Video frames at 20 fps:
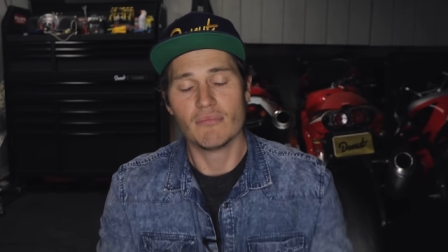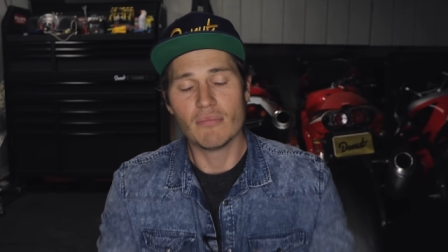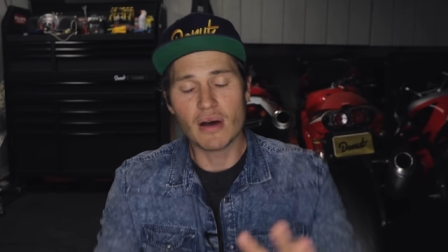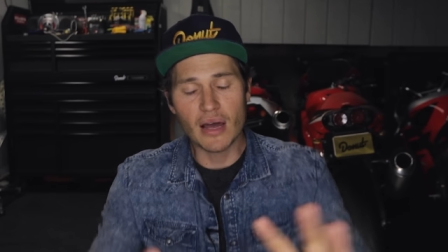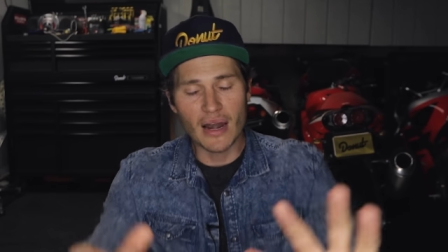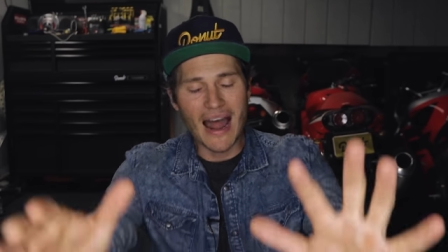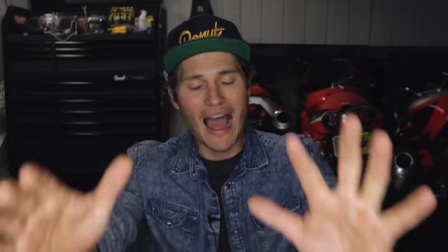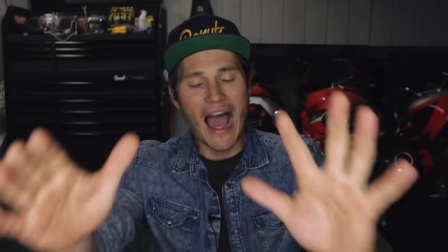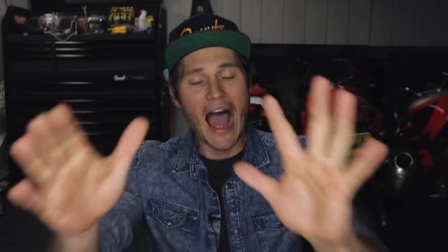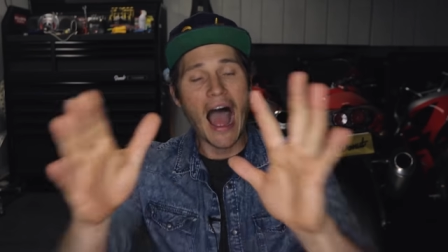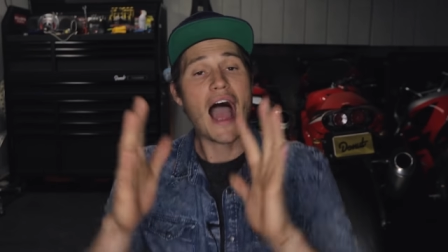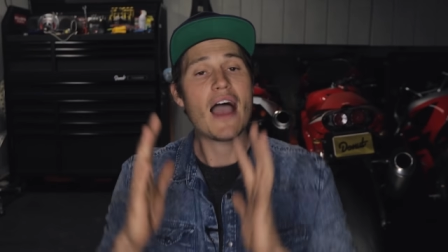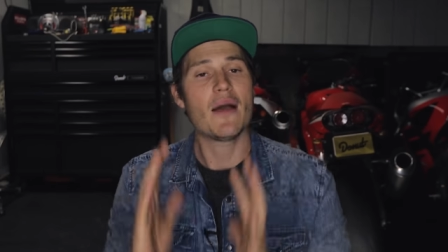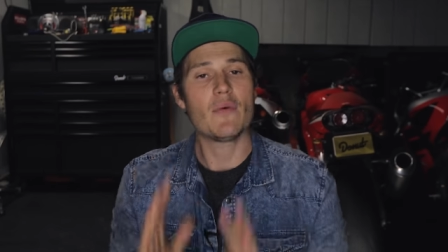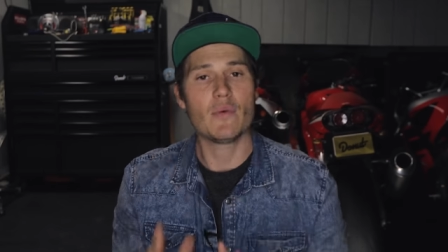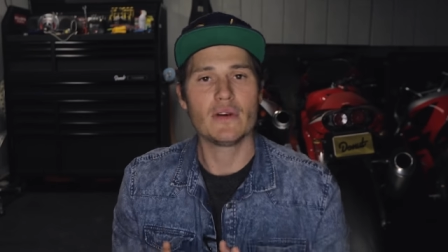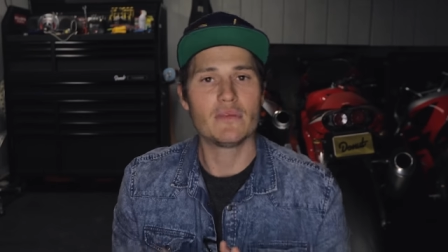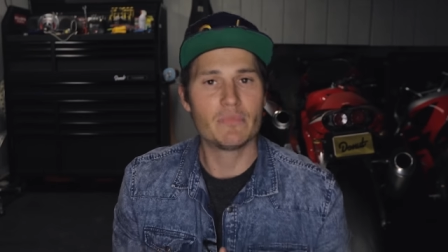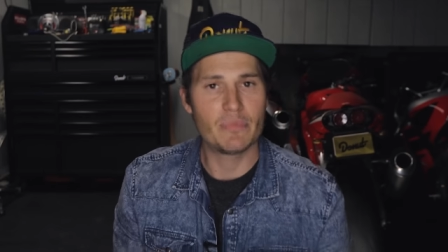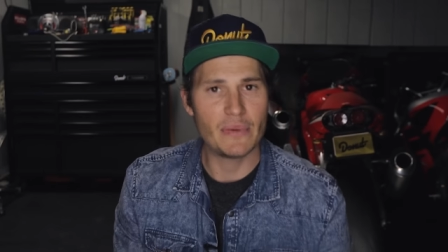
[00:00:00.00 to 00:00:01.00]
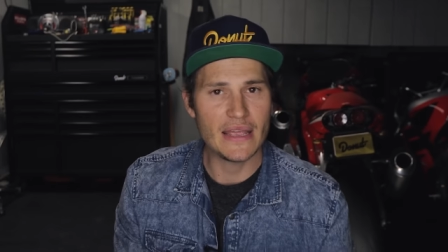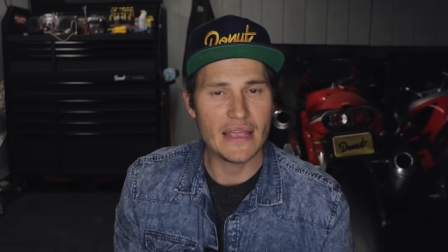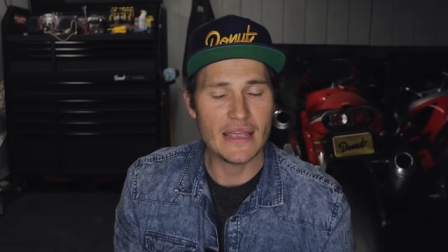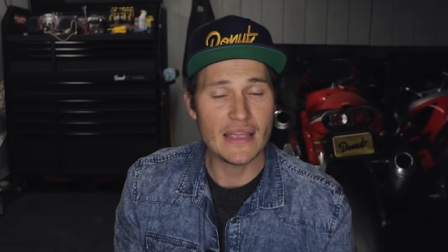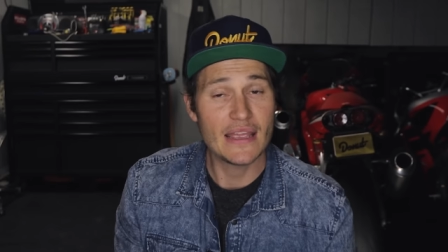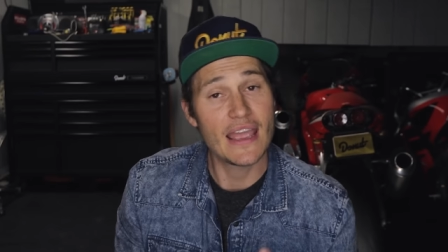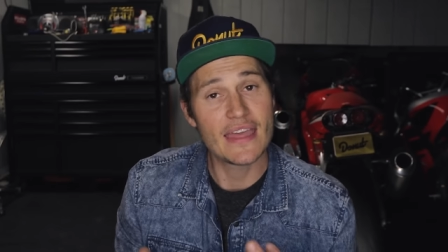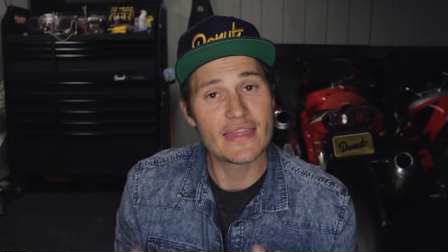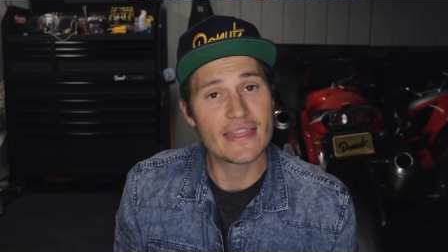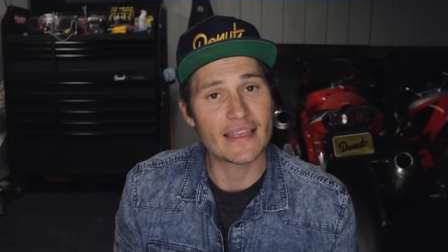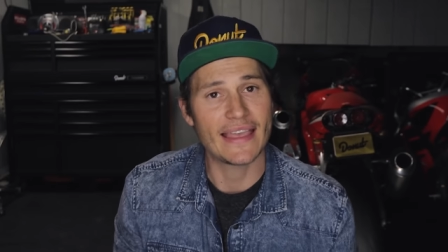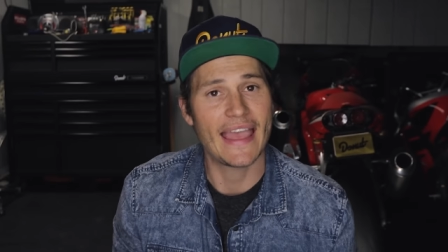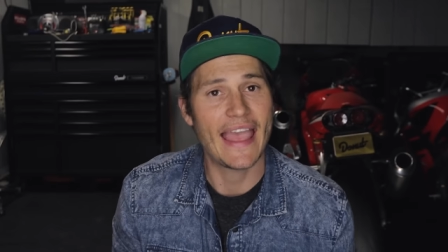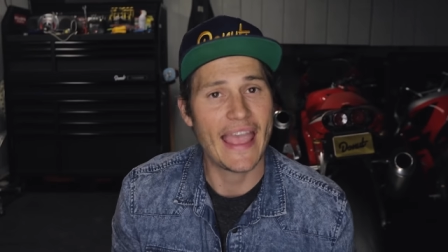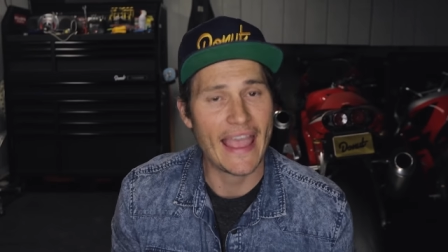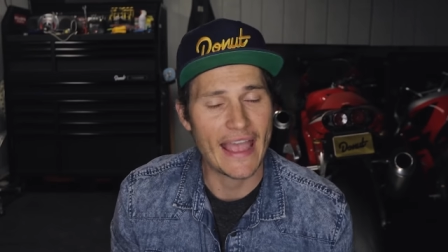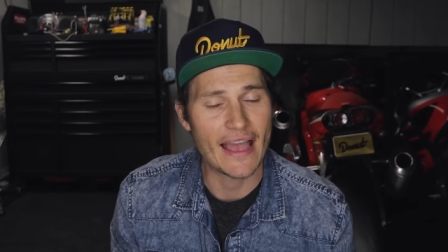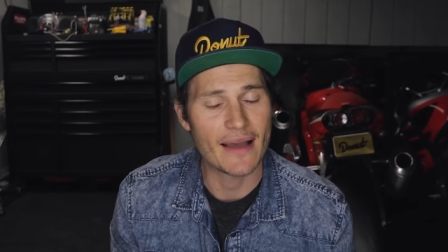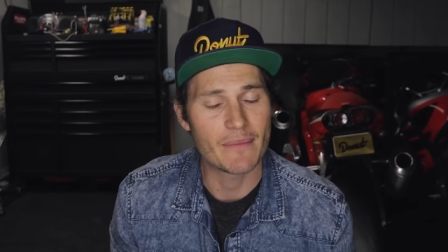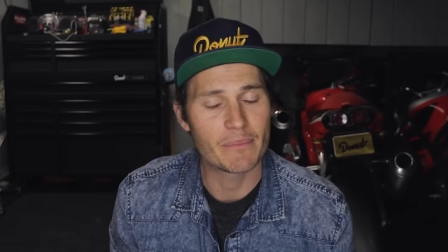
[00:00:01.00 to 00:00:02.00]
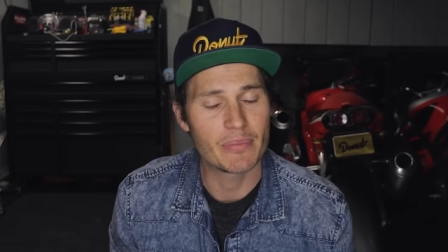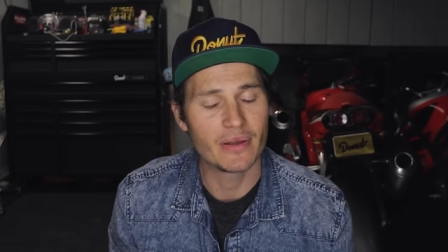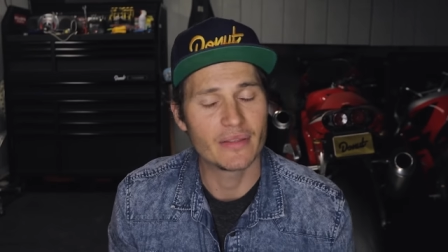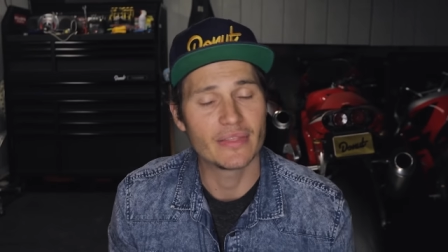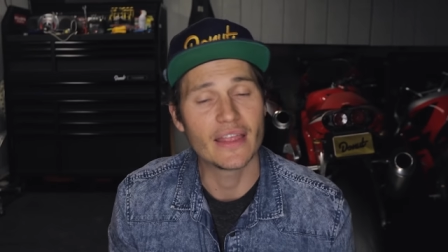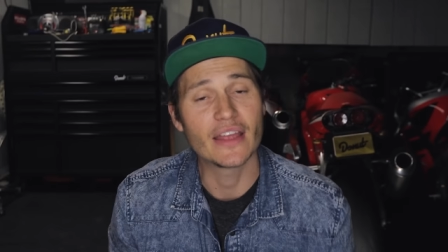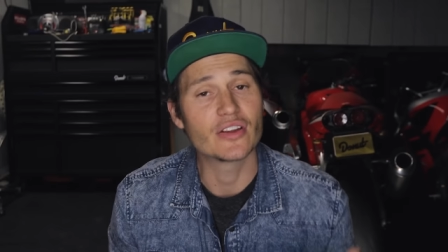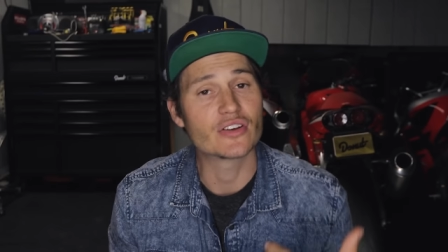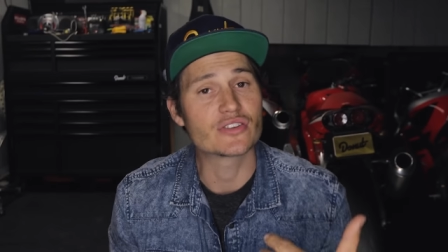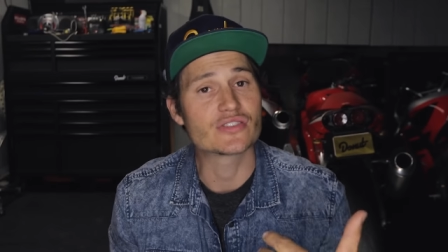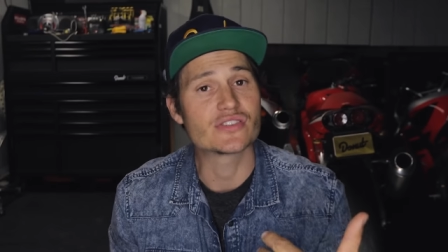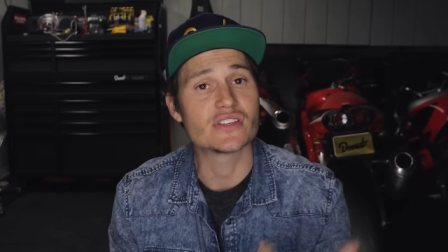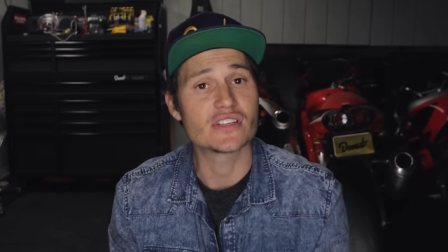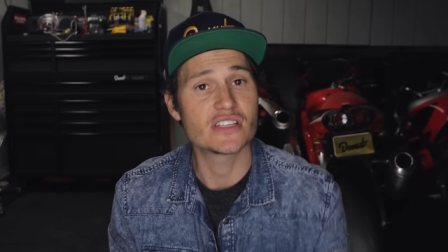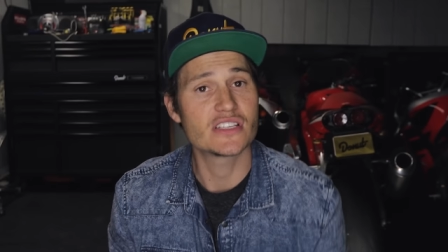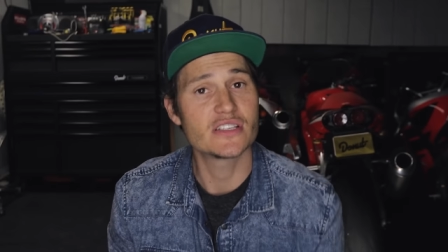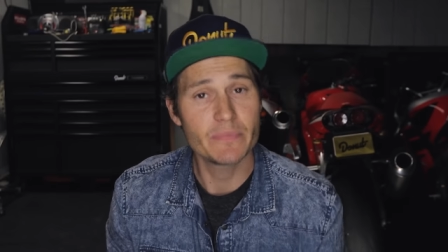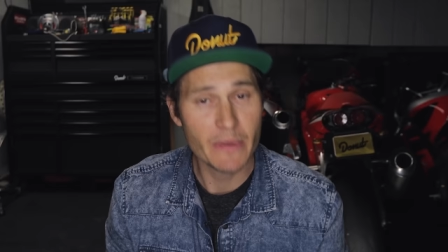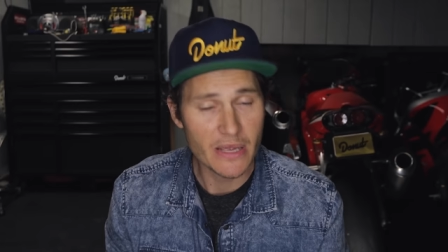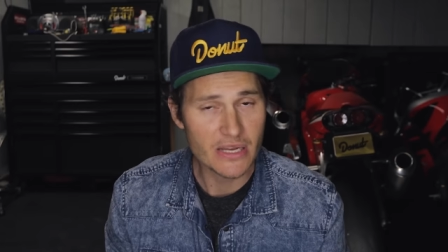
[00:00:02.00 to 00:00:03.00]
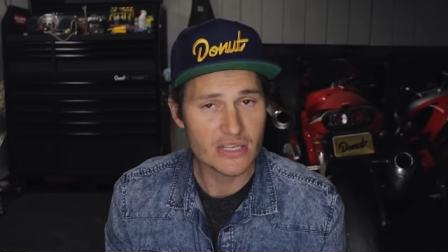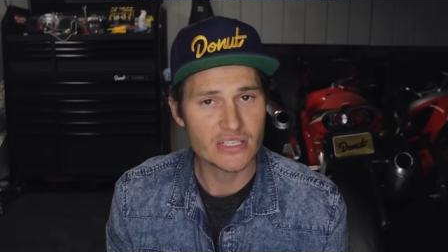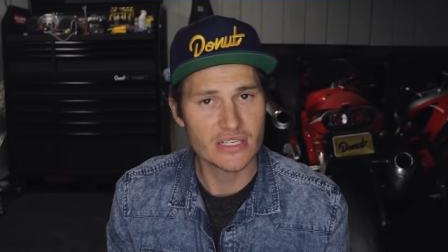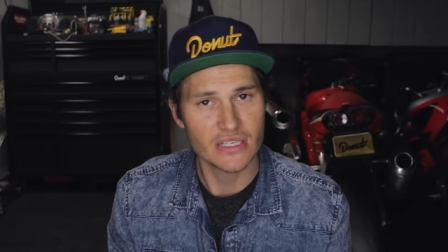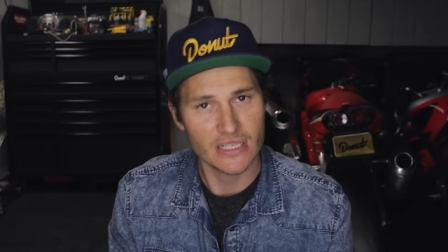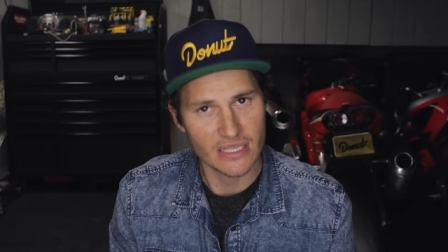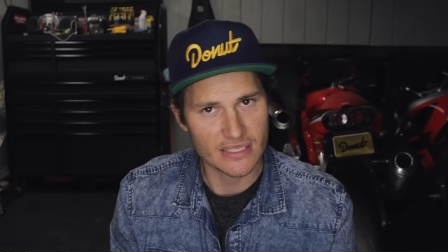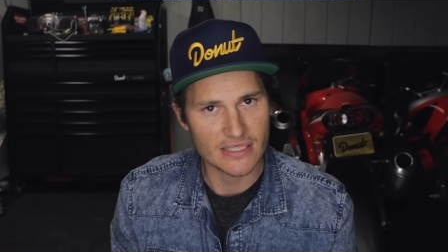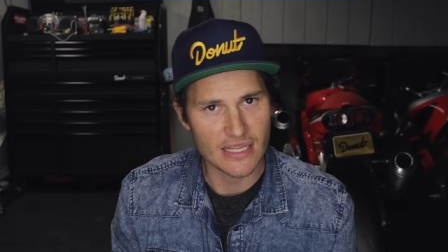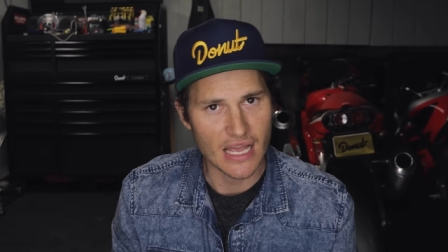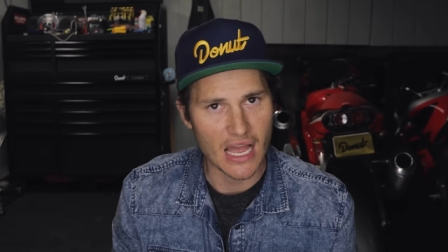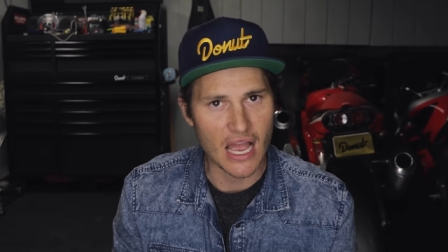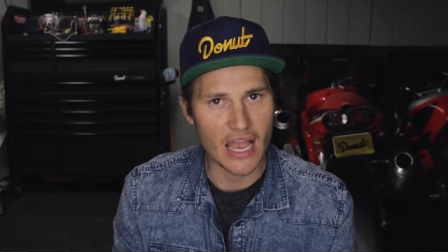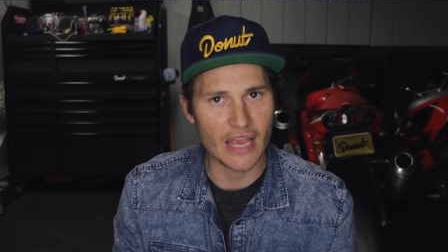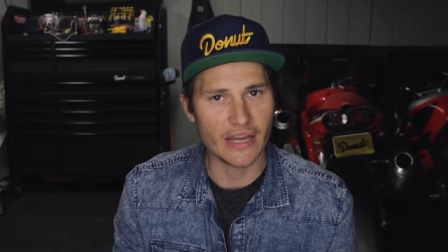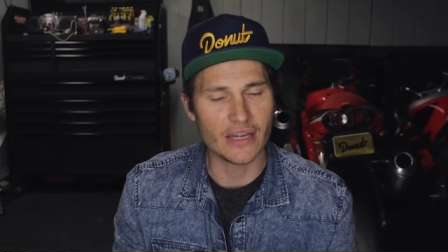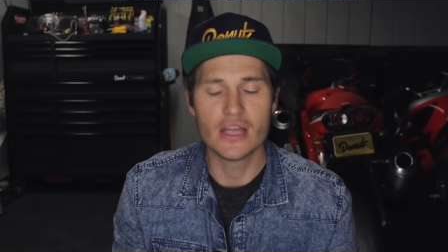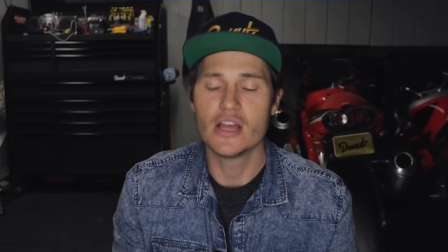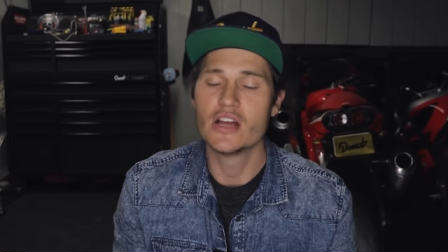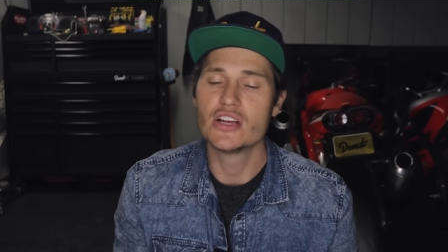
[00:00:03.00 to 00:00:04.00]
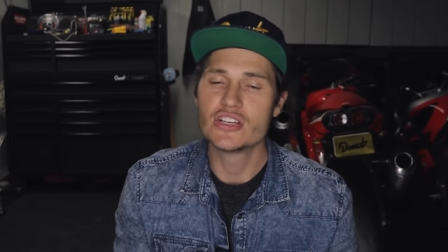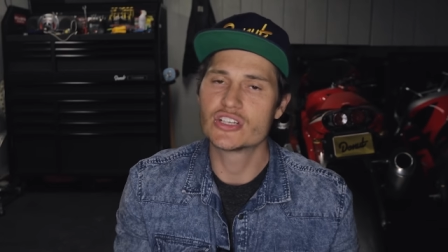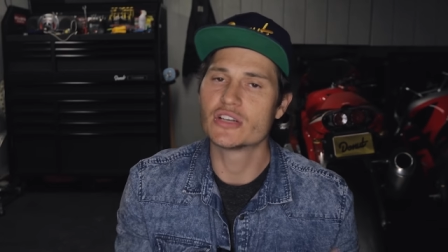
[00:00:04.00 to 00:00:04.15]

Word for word: But I would be in the camp that your suspension design